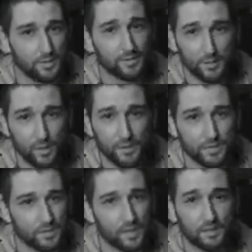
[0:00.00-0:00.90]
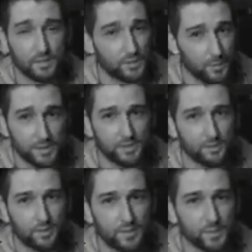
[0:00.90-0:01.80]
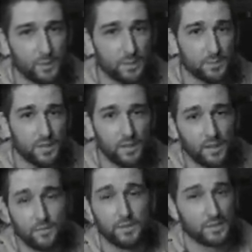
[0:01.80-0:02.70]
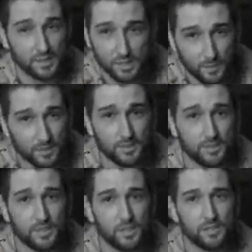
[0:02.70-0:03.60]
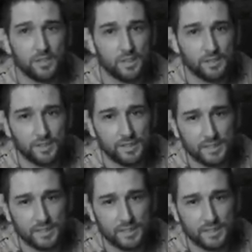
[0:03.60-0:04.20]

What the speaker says: and the strength and the weight of the truck. I can just smash through all of these pipes and eventually smash through this hut at